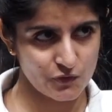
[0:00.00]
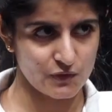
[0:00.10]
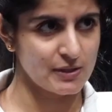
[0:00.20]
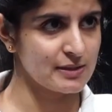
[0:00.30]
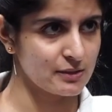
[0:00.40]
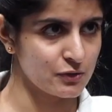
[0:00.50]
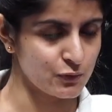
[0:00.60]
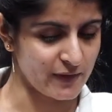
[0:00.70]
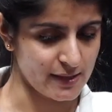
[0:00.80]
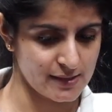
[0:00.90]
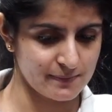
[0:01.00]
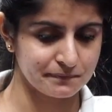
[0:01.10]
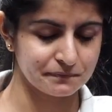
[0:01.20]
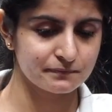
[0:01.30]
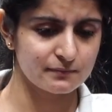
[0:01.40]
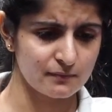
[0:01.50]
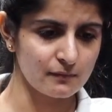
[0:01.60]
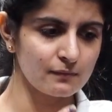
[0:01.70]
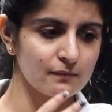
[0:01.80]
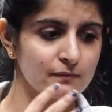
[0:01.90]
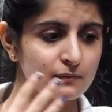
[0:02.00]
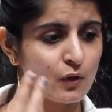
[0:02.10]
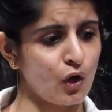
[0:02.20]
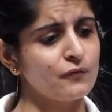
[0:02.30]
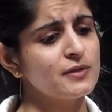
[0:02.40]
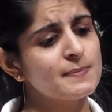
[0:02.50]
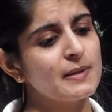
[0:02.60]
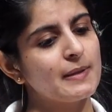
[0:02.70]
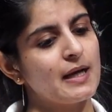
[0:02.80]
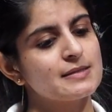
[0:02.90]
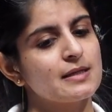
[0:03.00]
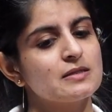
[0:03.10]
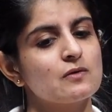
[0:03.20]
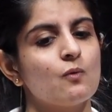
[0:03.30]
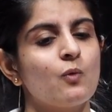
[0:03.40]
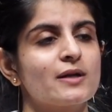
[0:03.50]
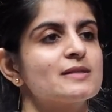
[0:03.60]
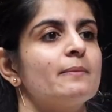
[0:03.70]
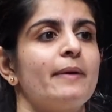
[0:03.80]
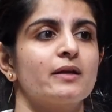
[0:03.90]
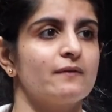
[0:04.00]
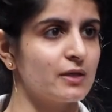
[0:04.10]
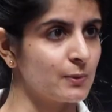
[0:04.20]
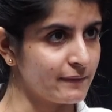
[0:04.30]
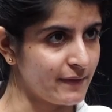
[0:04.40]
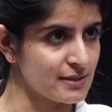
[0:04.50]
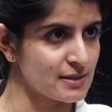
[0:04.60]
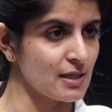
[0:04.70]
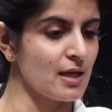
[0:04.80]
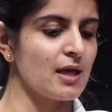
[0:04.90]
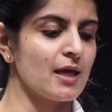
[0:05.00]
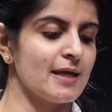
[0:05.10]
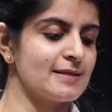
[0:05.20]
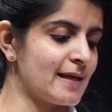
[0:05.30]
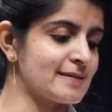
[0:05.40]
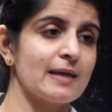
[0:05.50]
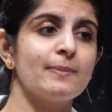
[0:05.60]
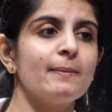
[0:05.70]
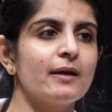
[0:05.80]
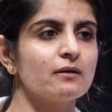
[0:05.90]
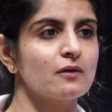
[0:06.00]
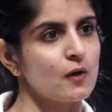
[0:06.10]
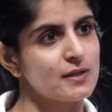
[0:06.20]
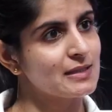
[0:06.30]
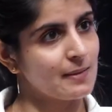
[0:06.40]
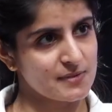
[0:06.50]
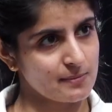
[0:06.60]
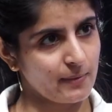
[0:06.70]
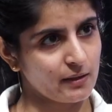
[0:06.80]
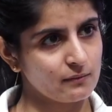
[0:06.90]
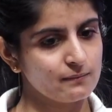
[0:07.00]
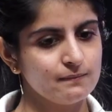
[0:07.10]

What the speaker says: So these are the two ways. Often people ask us, what is the better way to invest? Is SIP better or is lump sum better?